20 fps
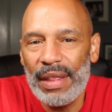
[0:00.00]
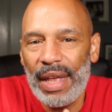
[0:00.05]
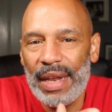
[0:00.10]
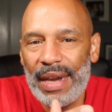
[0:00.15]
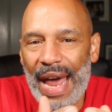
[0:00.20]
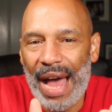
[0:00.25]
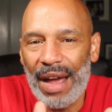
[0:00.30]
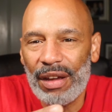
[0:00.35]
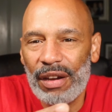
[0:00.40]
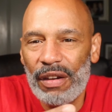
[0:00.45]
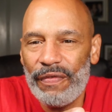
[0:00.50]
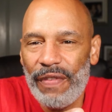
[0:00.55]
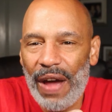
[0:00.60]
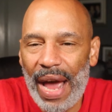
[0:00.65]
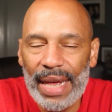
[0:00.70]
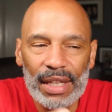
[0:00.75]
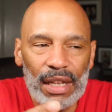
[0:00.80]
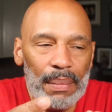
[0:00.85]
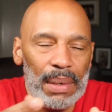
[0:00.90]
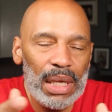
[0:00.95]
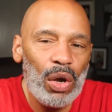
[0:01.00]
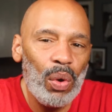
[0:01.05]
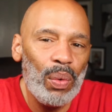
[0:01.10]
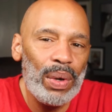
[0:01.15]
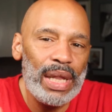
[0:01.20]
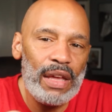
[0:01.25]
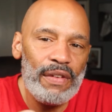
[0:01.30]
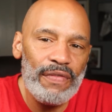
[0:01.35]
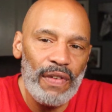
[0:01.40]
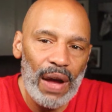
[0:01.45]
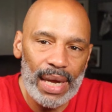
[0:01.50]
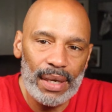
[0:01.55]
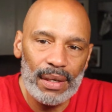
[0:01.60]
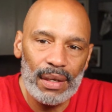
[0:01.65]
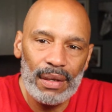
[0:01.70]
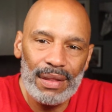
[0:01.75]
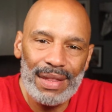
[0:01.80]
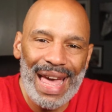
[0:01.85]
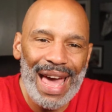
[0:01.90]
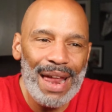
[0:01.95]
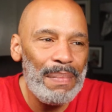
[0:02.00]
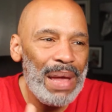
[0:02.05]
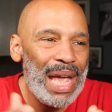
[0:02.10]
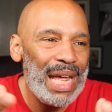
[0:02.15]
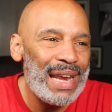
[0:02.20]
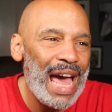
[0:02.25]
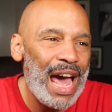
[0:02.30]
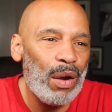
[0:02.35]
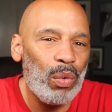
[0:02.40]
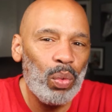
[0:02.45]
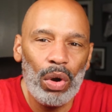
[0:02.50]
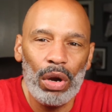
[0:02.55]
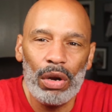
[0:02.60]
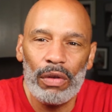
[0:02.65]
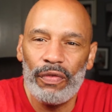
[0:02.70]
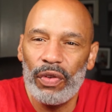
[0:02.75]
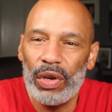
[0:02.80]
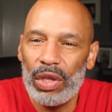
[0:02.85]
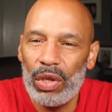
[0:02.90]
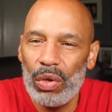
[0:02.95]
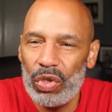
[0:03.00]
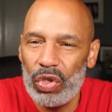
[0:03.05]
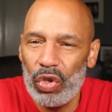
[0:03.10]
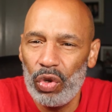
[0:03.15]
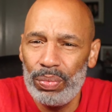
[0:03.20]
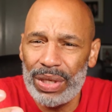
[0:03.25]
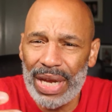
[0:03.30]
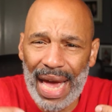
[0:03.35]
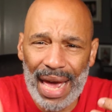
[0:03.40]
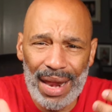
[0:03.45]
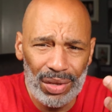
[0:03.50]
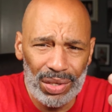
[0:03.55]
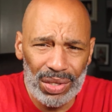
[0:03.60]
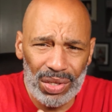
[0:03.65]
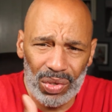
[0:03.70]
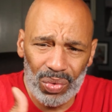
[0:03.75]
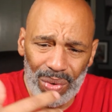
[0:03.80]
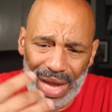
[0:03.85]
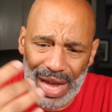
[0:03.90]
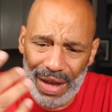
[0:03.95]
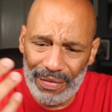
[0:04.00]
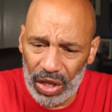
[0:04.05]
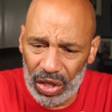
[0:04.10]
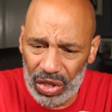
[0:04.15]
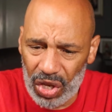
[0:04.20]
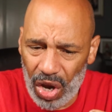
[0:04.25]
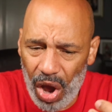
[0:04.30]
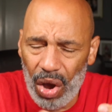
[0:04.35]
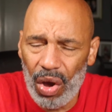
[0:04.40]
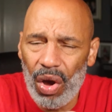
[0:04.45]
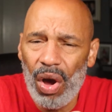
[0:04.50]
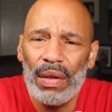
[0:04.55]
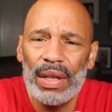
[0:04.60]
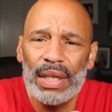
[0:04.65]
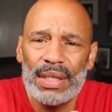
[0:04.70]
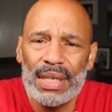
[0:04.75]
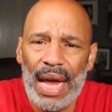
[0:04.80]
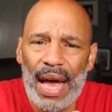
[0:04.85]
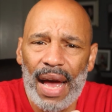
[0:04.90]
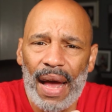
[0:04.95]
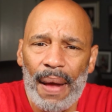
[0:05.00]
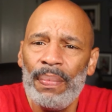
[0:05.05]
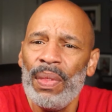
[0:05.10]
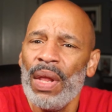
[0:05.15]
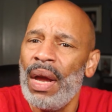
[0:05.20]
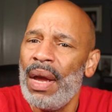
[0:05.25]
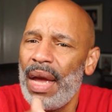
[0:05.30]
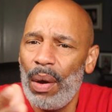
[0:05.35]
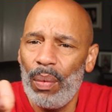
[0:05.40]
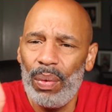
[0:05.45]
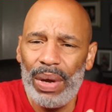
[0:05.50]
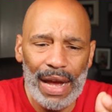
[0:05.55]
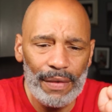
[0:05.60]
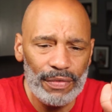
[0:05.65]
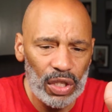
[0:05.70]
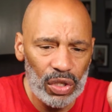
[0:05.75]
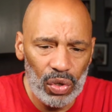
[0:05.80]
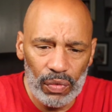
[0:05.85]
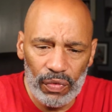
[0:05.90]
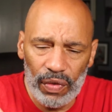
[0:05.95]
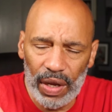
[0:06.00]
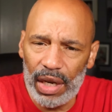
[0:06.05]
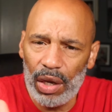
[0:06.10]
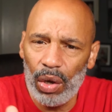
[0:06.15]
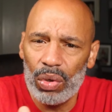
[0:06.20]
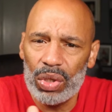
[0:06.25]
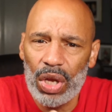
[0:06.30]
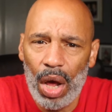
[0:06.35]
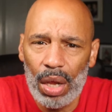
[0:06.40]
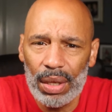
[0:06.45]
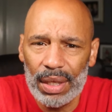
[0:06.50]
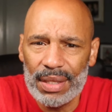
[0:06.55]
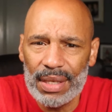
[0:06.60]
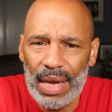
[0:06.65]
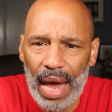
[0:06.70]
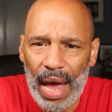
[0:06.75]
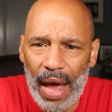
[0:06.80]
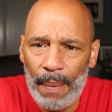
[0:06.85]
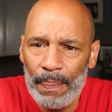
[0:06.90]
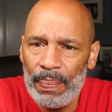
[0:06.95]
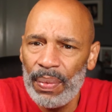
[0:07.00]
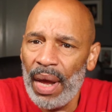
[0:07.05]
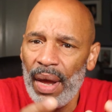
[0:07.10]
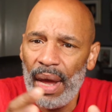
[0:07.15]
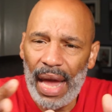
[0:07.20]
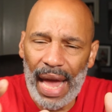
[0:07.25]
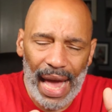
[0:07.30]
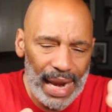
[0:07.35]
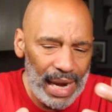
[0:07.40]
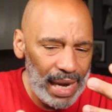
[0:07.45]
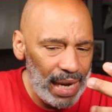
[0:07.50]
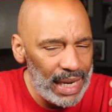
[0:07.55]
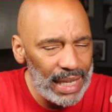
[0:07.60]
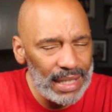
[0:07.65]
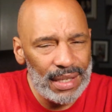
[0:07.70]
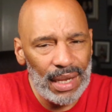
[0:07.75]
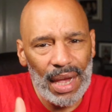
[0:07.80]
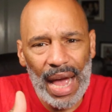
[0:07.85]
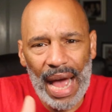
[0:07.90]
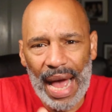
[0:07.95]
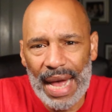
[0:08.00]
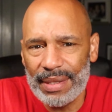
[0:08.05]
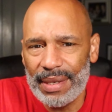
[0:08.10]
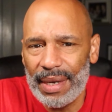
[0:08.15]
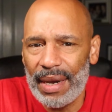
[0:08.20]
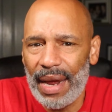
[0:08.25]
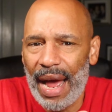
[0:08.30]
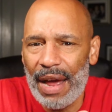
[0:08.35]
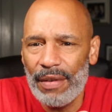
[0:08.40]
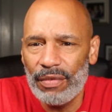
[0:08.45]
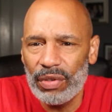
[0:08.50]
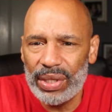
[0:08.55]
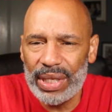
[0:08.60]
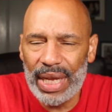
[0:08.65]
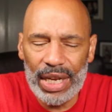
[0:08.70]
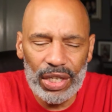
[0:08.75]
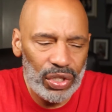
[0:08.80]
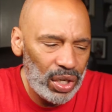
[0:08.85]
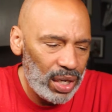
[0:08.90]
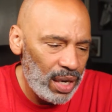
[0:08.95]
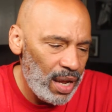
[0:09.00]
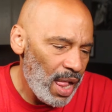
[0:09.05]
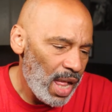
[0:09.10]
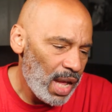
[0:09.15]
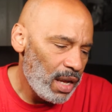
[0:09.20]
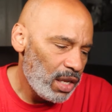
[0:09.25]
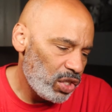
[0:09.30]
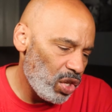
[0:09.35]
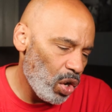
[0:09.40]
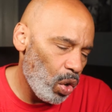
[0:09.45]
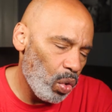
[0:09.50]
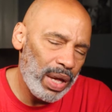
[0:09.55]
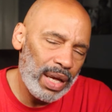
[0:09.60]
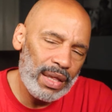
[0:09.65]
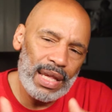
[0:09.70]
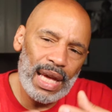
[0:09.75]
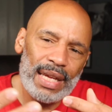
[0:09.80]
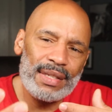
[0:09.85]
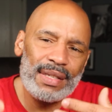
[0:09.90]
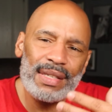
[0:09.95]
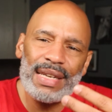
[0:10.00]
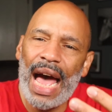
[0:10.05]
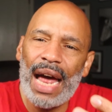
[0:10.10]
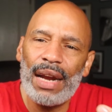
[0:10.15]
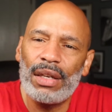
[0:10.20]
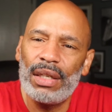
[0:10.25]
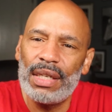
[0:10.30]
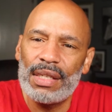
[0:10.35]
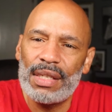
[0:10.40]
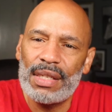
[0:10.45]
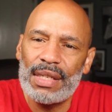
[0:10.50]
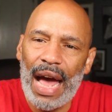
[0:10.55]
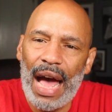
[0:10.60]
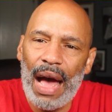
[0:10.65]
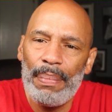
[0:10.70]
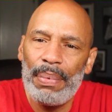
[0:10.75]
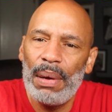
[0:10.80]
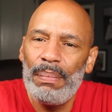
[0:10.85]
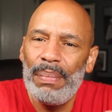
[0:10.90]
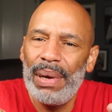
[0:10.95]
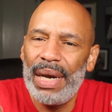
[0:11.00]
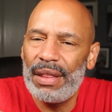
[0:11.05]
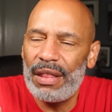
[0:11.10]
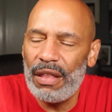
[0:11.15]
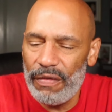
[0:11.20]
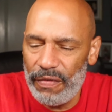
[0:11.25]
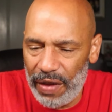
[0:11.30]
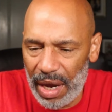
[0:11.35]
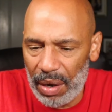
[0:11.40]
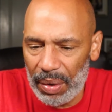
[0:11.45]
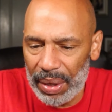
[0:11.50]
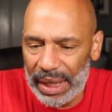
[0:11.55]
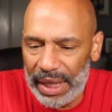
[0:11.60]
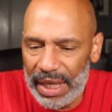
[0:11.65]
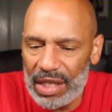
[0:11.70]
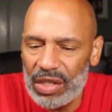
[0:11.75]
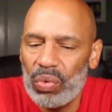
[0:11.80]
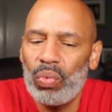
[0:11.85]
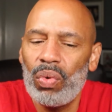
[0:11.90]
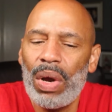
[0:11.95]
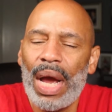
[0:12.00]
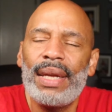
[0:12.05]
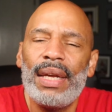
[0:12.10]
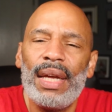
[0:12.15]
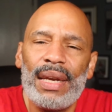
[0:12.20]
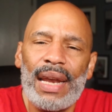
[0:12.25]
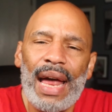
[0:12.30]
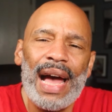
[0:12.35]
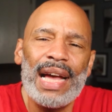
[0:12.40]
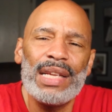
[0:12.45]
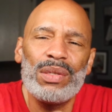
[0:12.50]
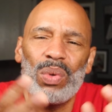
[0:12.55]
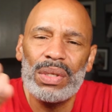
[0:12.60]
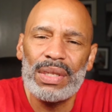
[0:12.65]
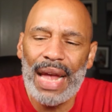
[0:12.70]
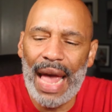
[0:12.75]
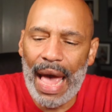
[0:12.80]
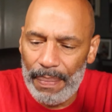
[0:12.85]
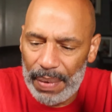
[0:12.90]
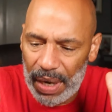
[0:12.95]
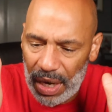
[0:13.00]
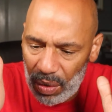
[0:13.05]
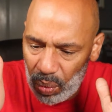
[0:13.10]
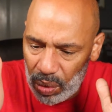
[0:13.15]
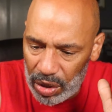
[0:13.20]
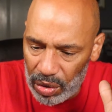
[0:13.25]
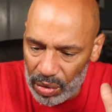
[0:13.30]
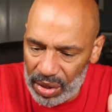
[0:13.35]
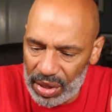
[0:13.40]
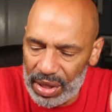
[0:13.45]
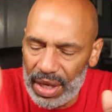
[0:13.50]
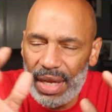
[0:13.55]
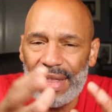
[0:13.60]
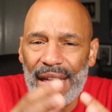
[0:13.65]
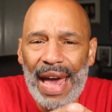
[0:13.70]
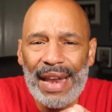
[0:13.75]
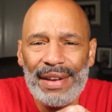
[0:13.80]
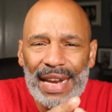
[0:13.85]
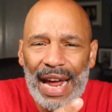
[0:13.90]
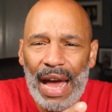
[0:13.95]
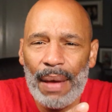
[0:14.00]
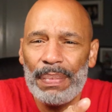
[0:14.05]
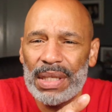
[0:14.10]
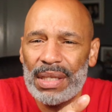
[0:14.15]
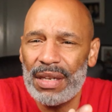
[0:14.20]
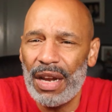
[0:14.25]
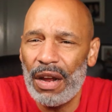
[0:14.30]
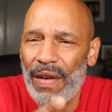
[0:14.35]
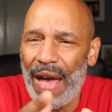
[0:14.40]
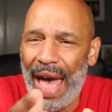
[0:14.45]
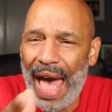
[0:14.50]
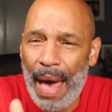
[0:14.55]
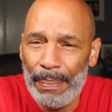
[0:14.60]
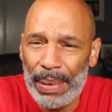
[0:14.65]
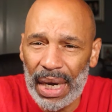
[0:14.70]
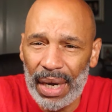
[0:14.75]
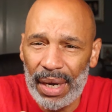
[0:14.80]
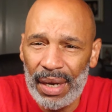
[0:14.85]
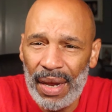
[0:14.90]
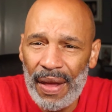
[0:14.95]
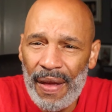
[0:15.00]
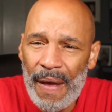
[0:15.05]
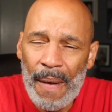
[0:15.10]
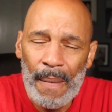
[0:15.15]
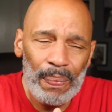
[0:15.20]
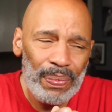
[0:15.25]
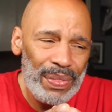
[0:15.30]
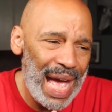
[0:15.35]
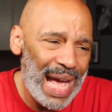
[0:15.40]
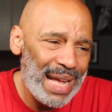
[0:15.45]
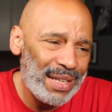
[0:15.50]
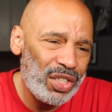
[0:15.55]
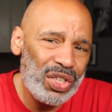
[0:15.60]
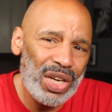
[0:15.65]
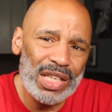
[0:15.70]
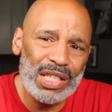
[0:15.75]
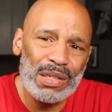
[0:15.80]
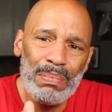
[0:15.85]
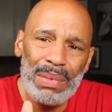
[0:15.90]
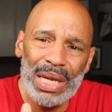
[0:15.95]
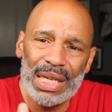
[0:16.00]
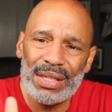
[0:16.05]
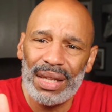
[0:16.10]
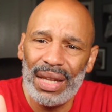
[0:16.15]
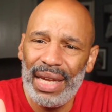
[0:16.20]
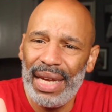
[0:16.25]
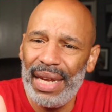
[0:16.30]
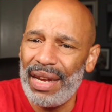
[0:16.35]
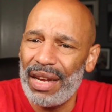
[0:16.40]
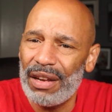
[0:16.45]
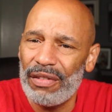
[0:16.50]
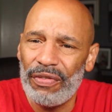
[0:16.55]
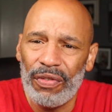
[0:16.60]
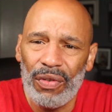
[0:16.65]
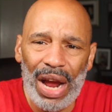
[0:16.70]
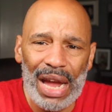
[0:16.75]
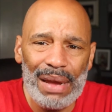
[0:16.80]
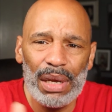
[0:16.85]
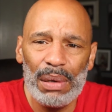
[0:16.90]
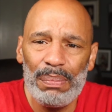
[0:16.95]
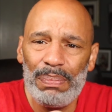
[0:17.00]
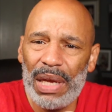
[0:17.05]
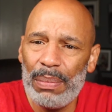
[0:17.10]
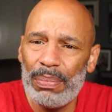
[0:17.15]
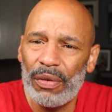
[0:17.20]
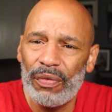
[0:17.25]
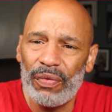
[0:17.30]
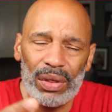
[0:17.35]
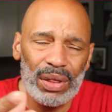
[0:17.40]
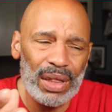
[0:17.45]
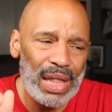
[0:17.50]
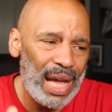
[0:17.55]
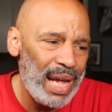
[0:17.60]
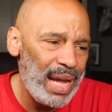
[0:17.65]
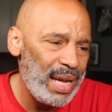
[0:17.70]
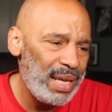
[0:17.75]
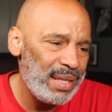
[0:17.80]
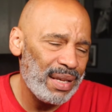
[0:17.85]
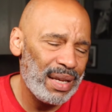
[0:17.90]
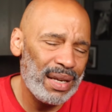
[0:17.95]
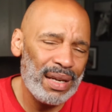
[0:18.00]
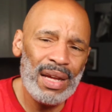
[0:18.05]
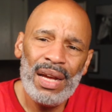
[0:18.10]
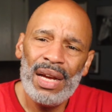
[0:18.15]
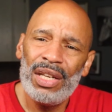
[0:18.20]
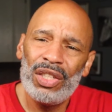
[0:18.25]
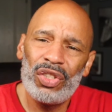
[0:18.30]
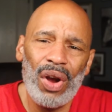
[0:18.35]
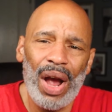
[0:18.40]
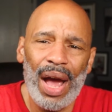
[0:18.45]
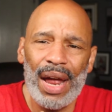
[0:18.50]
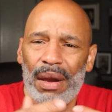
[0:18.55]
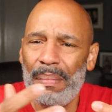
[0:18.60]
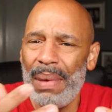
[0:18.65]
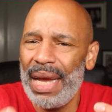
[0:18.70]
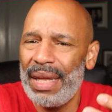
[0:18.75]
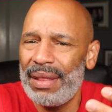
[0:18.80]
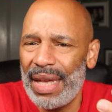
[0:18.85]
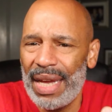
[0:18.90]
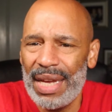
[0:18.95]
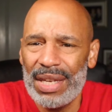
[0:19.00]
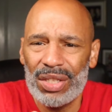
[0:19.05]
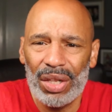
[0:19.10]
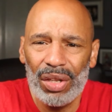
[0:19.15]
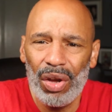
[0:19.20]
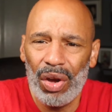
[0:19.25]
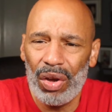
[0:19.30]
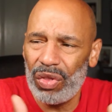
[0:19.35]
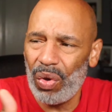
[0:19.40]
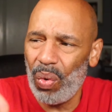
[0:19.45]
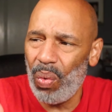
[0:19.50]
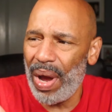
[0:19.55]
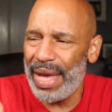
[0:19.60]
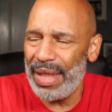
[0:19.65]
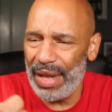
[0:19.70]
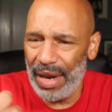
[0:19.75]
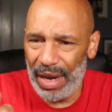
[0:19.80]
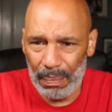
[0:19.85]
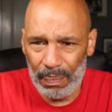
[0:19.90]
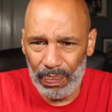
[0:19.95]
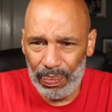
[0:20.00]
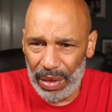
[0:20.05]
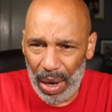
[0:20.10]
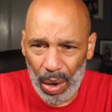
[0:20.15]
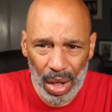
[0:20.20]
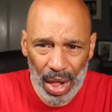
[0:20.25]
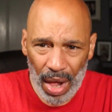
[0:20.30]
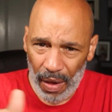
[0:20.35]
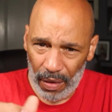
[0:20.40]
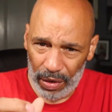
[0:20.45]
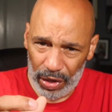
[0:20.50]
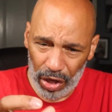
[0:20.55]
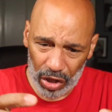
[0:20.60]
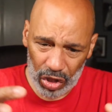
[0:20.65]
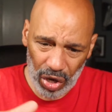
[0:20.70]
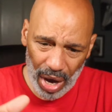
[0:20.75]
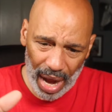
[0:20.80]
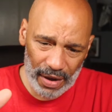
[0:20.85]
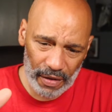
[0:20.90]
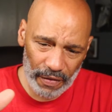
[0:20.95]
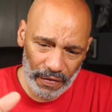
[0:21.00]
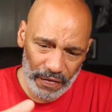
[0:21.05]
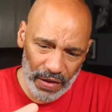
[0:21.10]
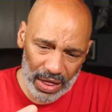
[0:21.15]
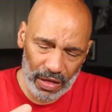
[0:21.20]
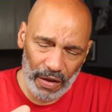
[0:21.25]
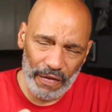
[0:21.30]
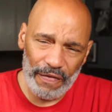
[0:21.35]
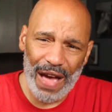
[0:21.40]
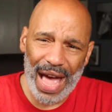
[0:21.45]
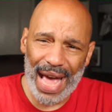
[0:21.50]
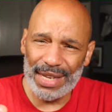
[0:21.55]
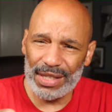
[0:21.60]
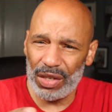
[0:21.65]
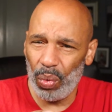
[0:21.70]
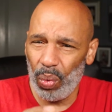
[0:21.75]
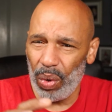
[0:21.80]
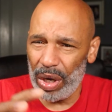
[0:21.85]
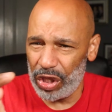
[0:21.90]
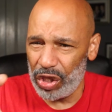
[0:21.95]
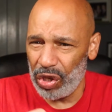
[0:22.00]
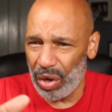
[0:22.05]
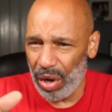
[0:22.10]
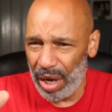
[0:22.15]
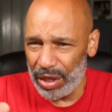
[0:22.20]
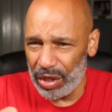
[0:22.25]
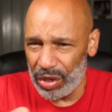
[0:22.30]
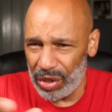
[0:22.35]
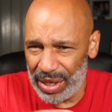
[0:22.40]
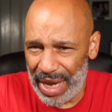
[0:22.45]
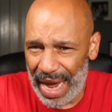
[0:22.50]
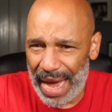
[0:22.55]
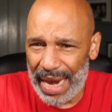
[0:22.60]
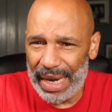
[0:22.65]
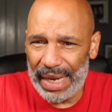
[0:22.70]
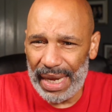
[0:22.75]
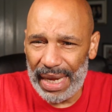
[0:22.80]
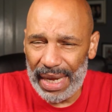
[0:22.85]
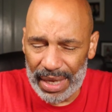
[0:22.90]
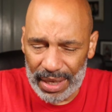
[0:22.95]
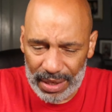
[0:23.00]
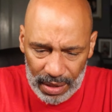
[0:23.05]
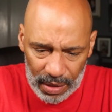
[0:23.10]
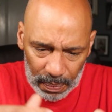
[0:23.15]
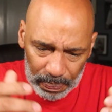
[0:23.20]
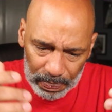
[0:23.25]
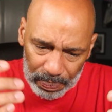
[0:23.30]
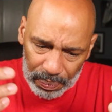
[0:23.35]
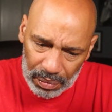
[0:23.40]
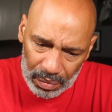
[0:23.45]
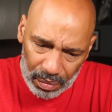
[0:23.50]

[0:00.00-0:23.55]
Are they not going to fight? Let me know when they fight. That may not work for YouTube channels, as we have to talk all the time and we have to do videos all the time. And it is a constant conversation. So it's not going to stop. But at the very least, recognize what's happening when you see that type of stuff happening. That's just misleading and framing people for things and trying to make things look the way that it, you're trying to fit the facts to what your understanding is.